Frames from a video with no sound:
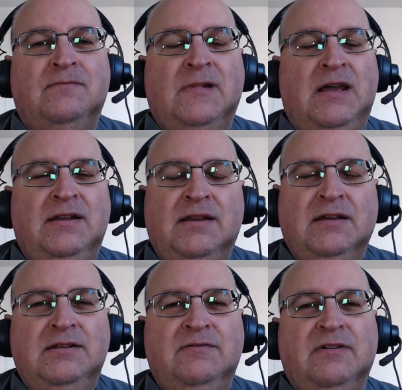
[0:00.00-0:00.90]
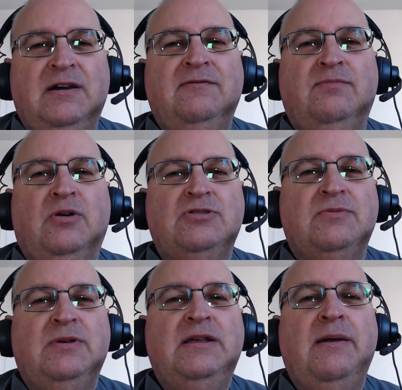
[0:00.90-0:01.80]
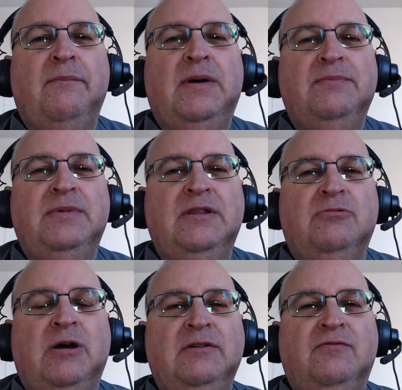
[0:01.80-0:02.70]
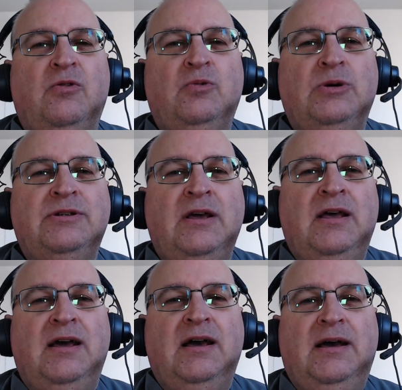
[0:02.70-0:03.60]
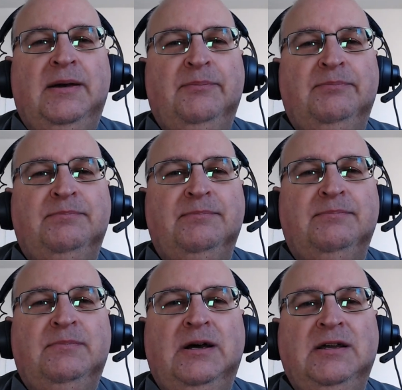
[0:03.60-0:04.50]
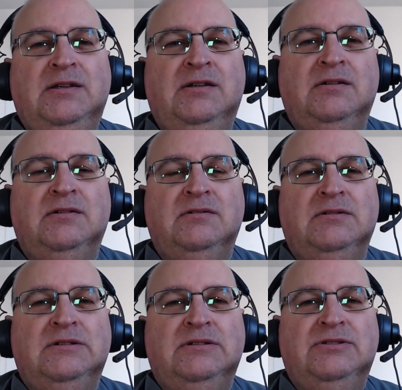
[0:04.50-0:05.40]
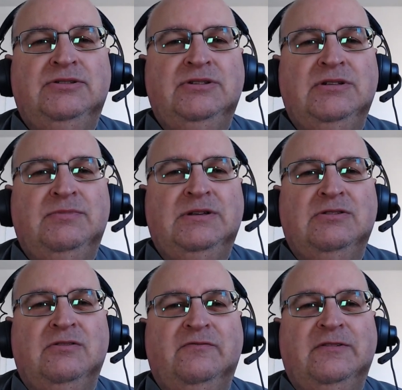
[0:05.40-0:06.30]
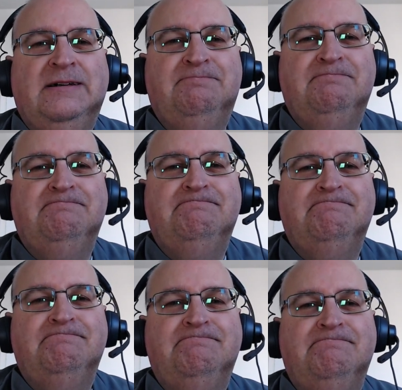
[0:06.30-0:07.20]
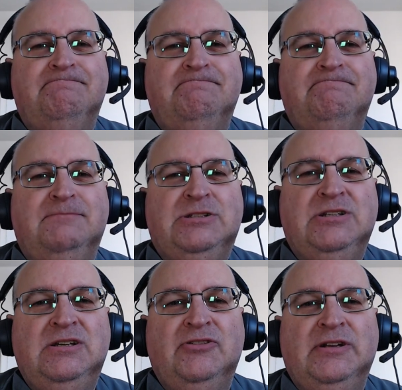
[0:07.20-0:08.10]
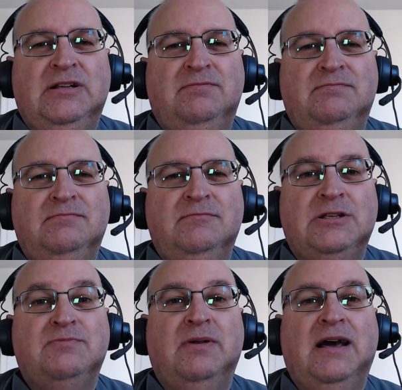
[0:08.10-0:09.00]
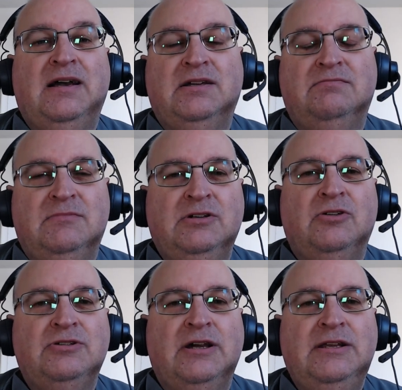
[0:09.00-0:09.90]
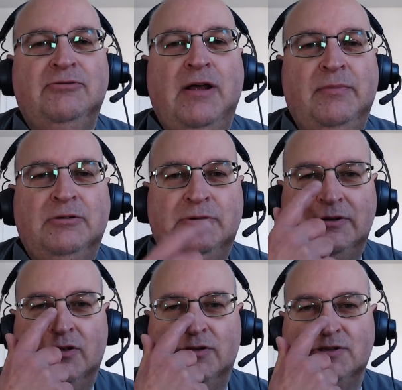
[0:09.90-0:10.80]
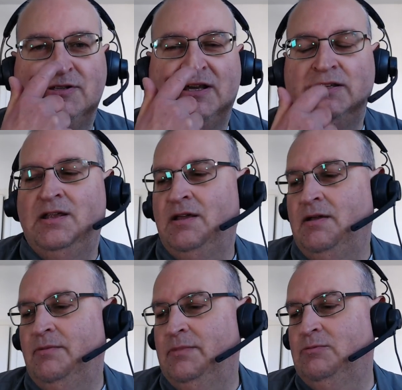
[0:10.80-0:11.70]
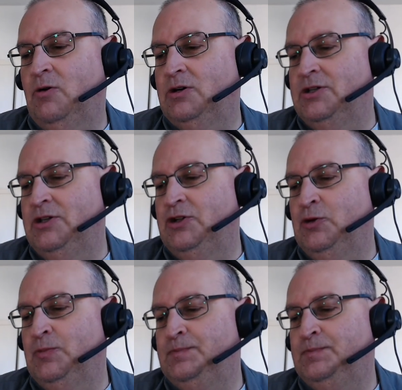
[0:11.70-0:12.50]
N95 possibly might be the way forward. Mine is just a bit of material that's black and got Tiny Rebel written on the side. But what can you do?